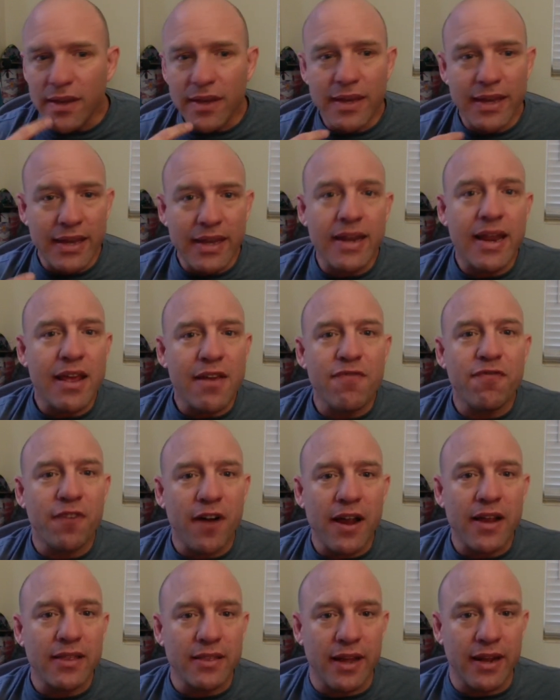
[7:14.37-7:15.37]
In a
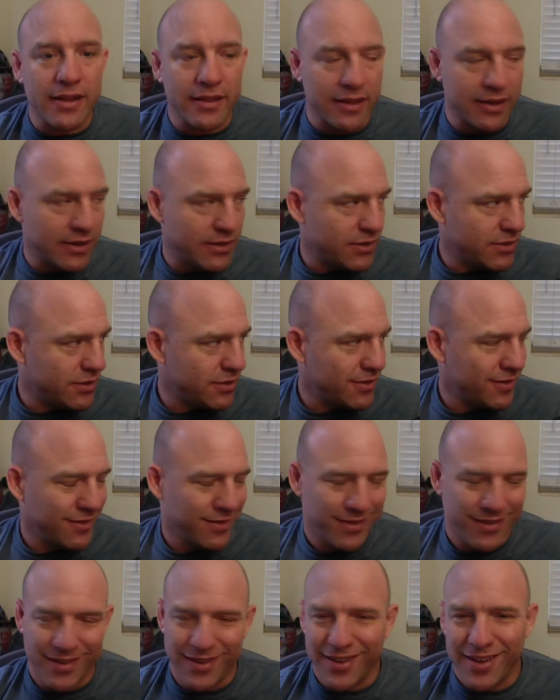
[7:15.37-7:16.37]
fight like this,
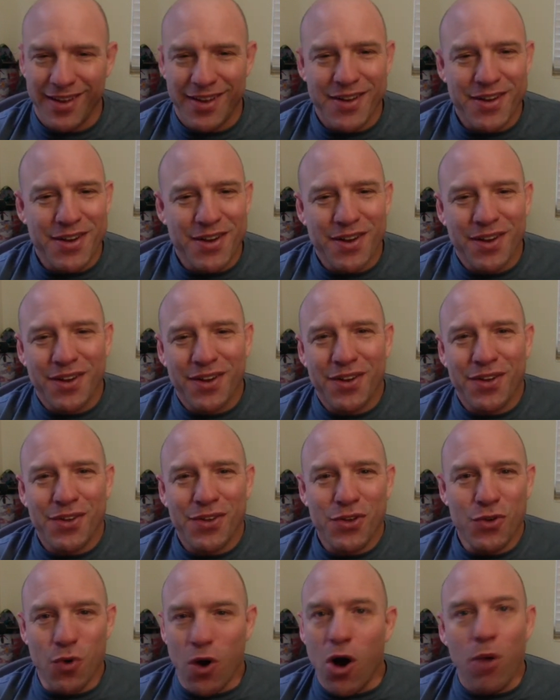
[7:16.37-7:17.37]

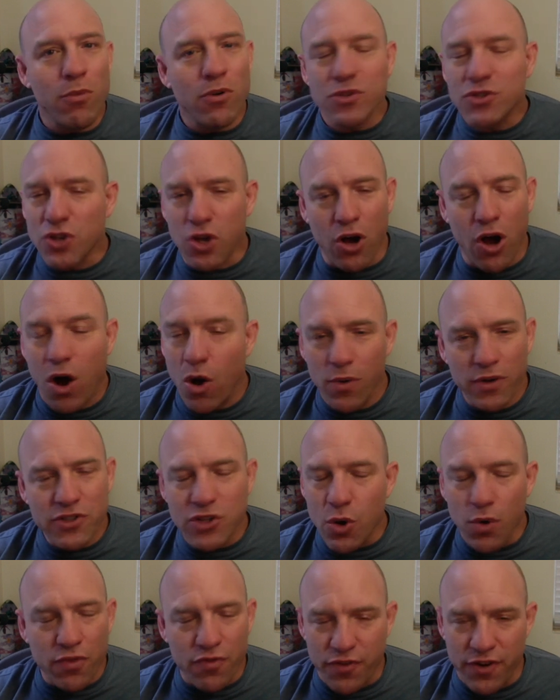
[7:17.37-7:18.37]
you almost always
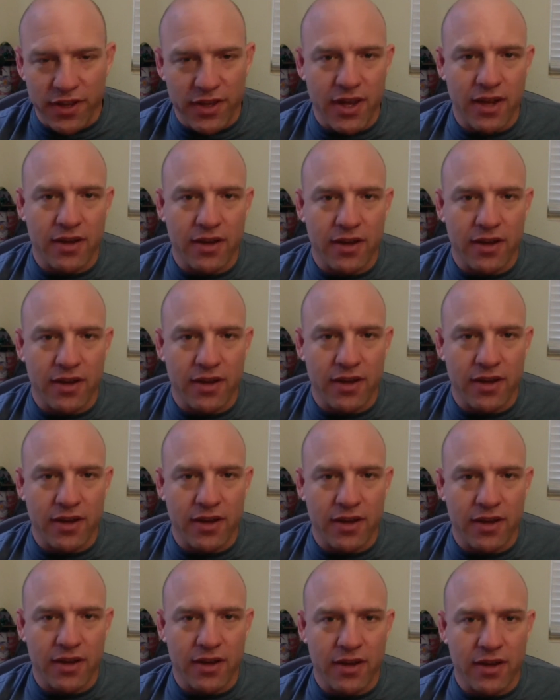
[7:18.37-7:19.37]
go with Frankie Edgar.
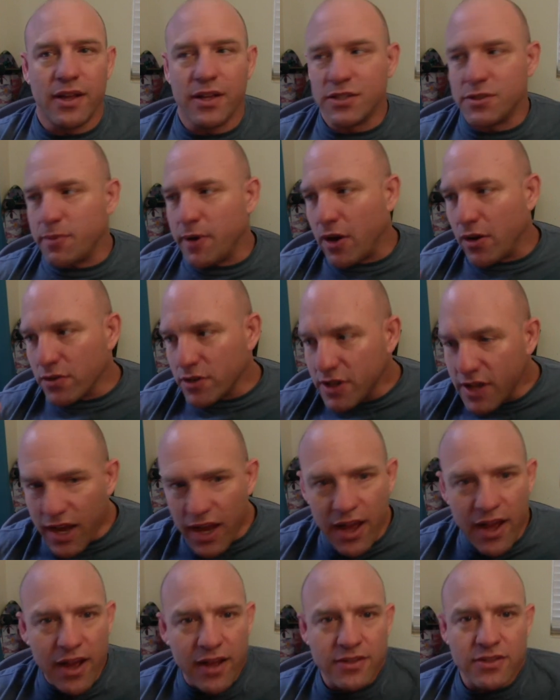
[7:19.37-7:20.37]
It's about
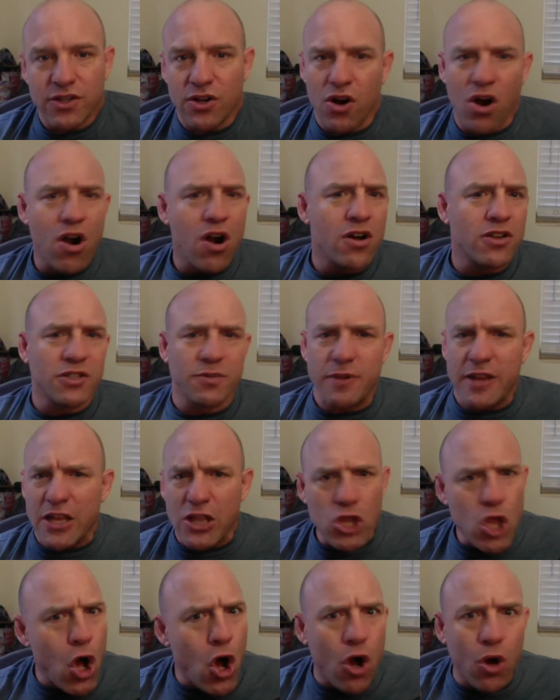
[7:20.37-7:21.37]
guts and heart. It's going to be a
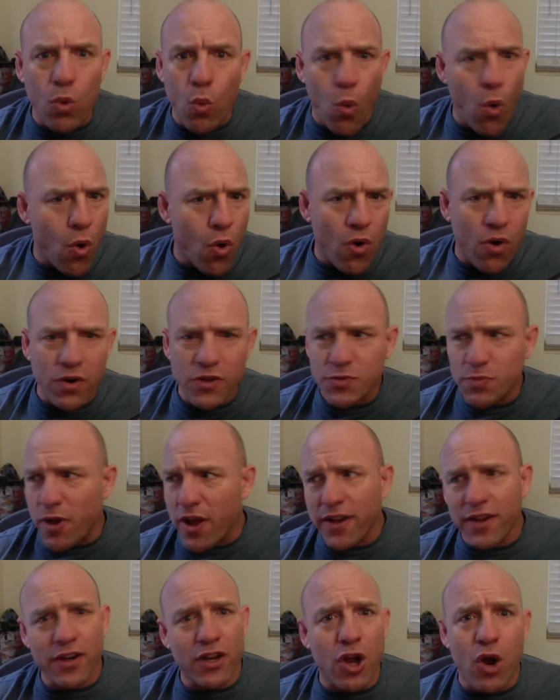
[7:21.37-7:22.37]
long war. It's
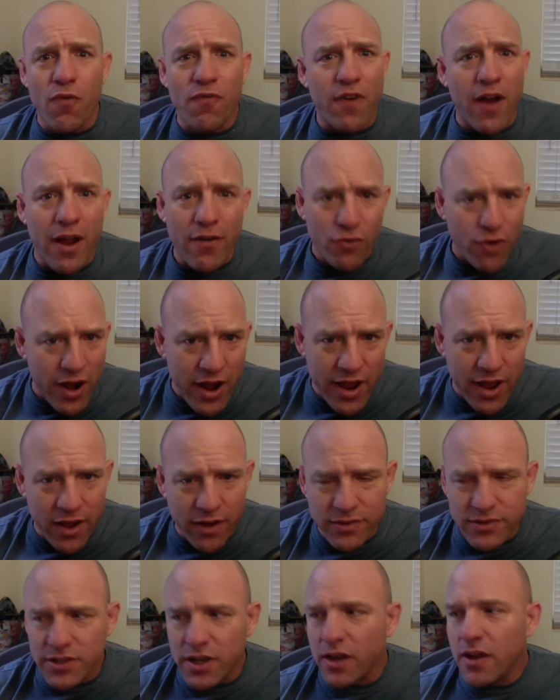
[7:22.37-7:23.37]
probably going to go five
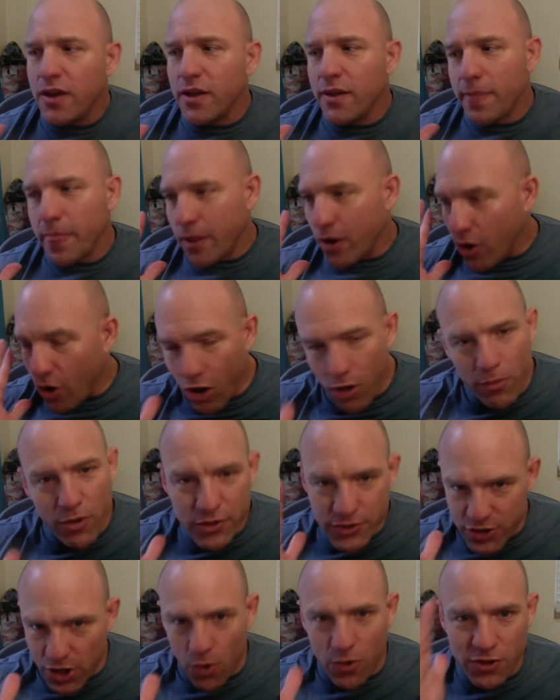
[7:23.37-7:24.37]
rounds.
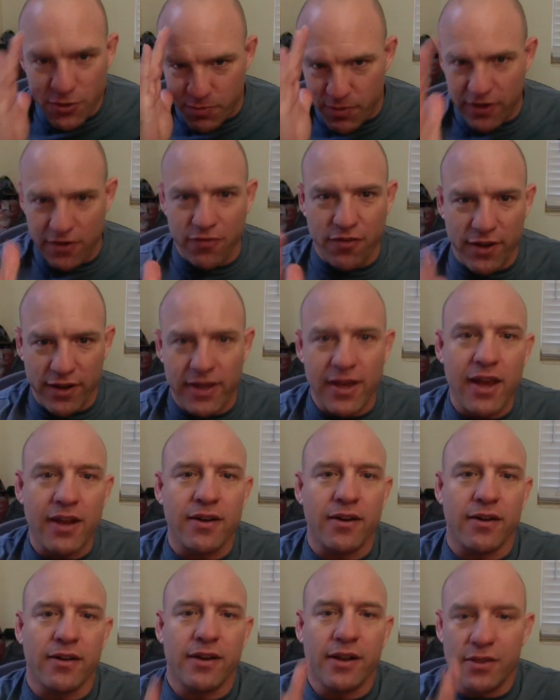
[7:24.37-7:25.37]
Almost always pick Frankie
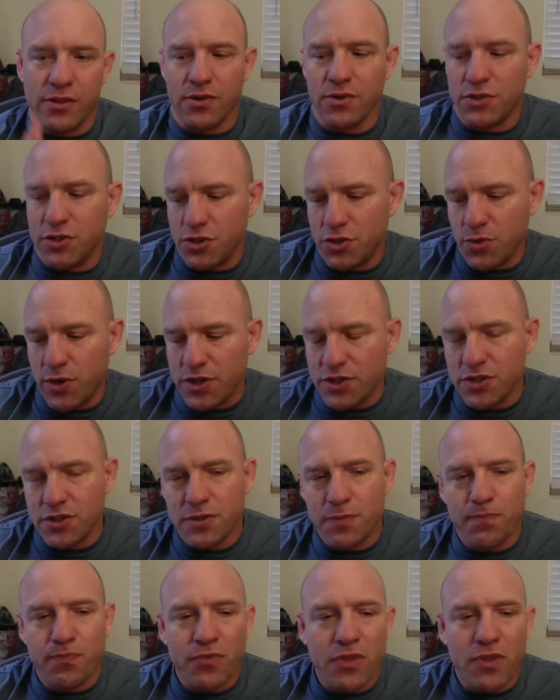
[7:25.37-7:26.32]
Edgar in those situations.